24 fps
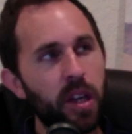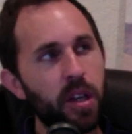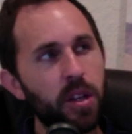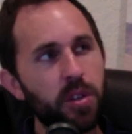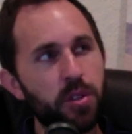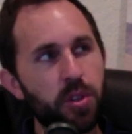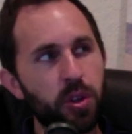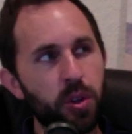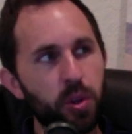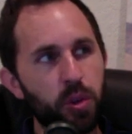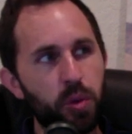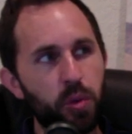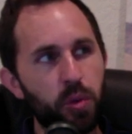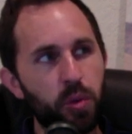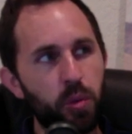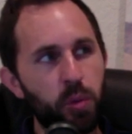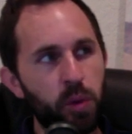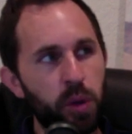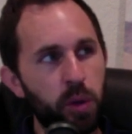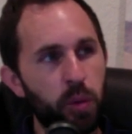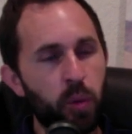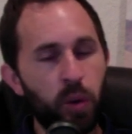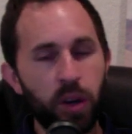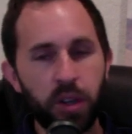So
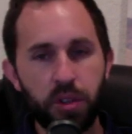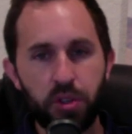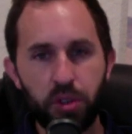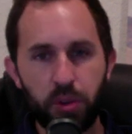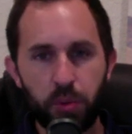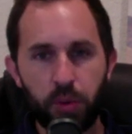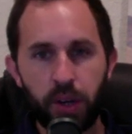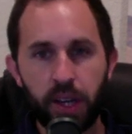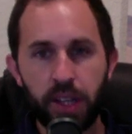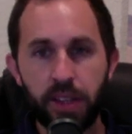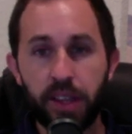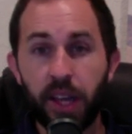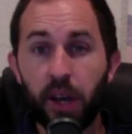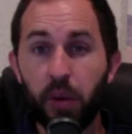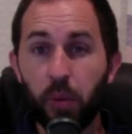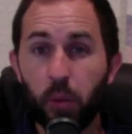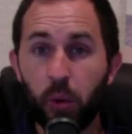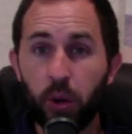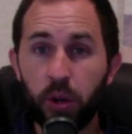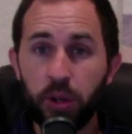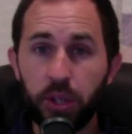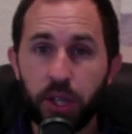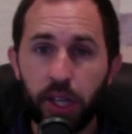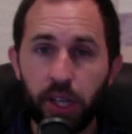we want to write that
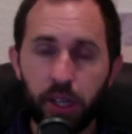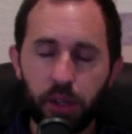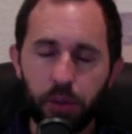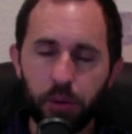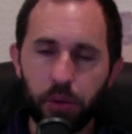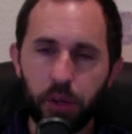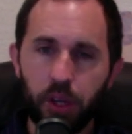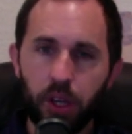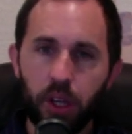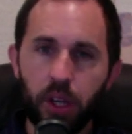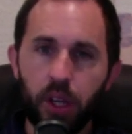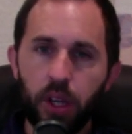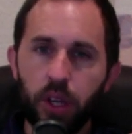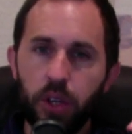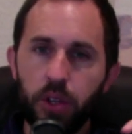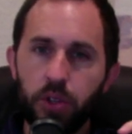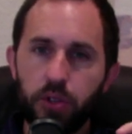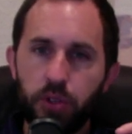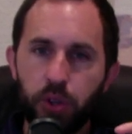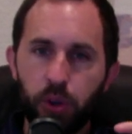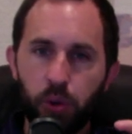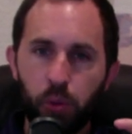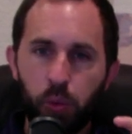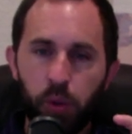word down,
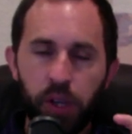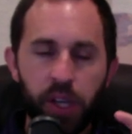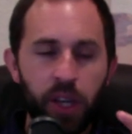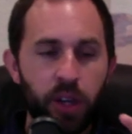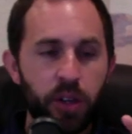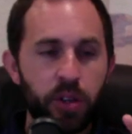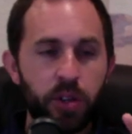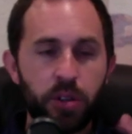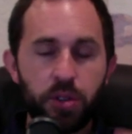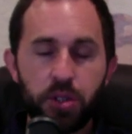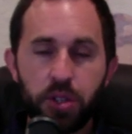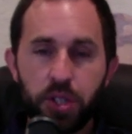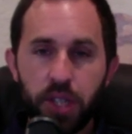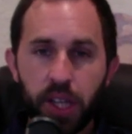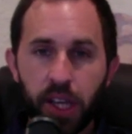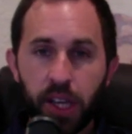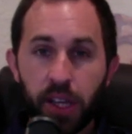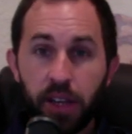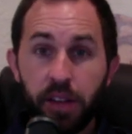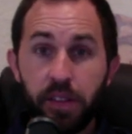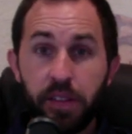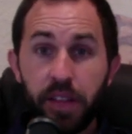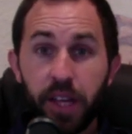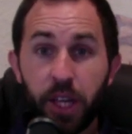so we
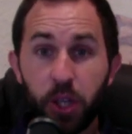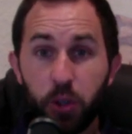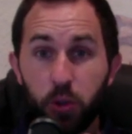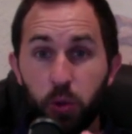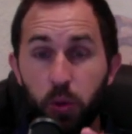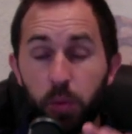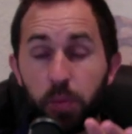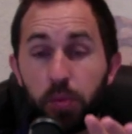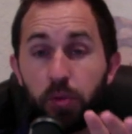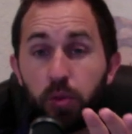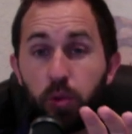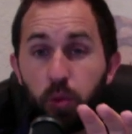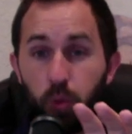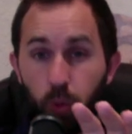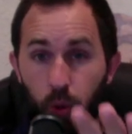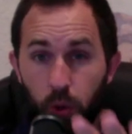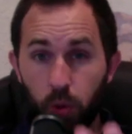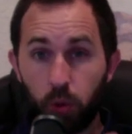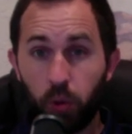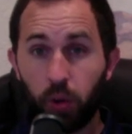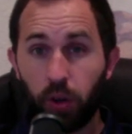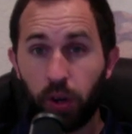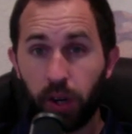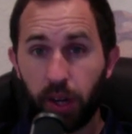understand that your
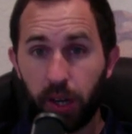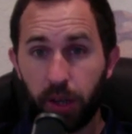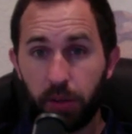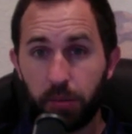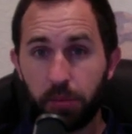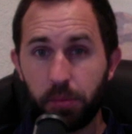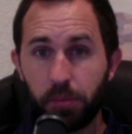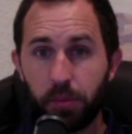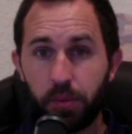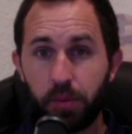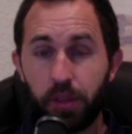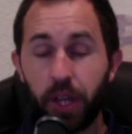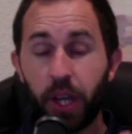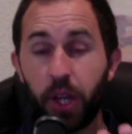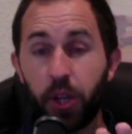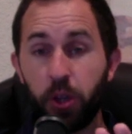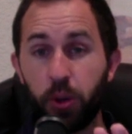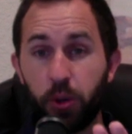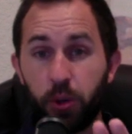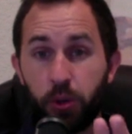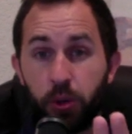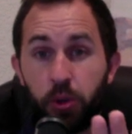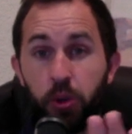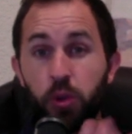program, that
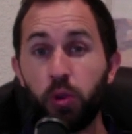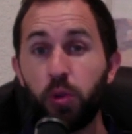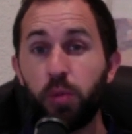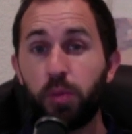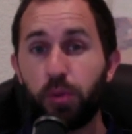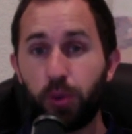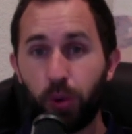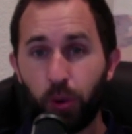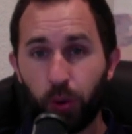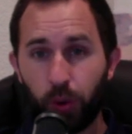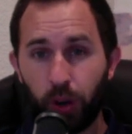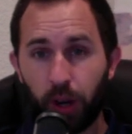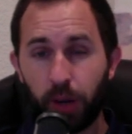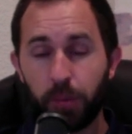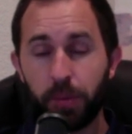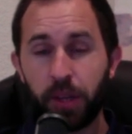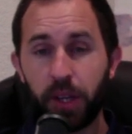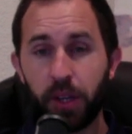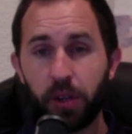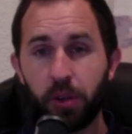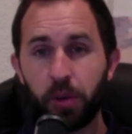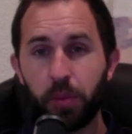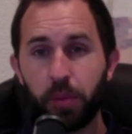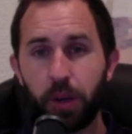your new program
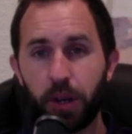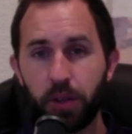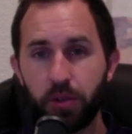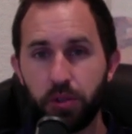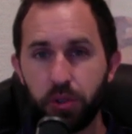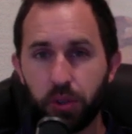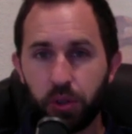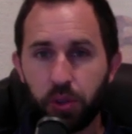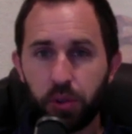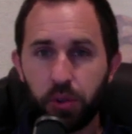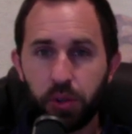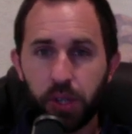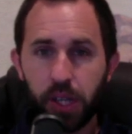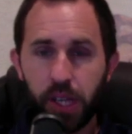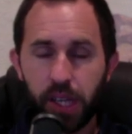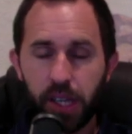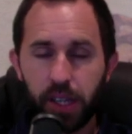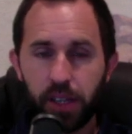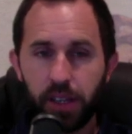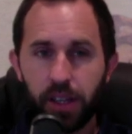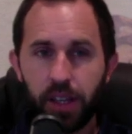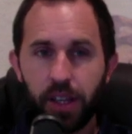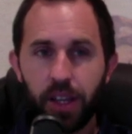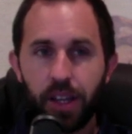that you're about to
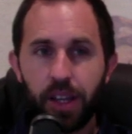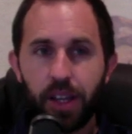create,